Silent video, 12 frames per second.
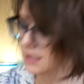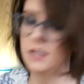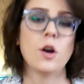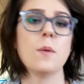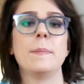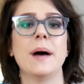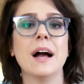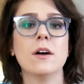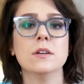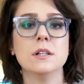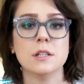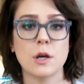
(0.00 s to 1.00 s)
gonna go back
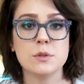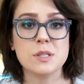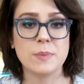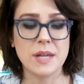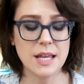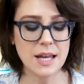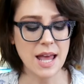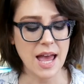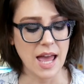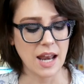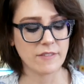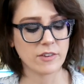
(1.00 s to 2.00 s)
onto low speed,
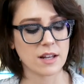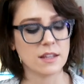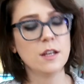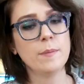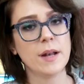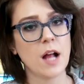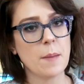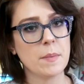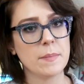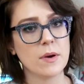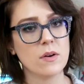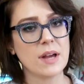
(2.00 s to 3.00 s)
and I've got a little bit of
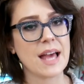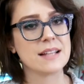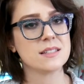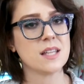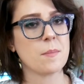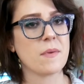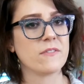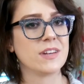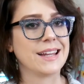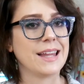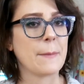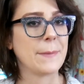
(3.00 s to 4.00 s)
almond milk and some
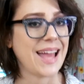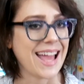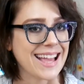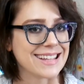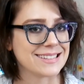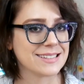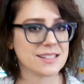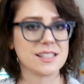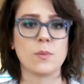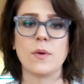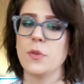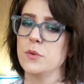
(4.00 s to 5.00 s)
vanilla paste because
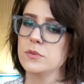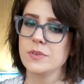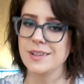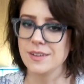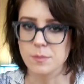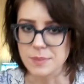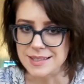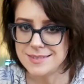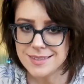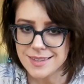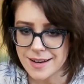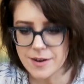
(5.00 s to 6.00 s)
I want those vanilla
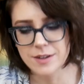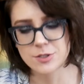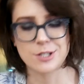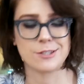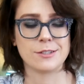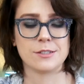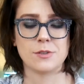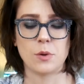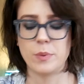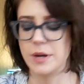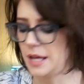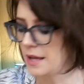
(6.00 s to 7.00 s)
beans in there. It just looks so
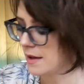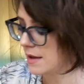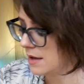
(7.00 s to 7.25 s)
pretty.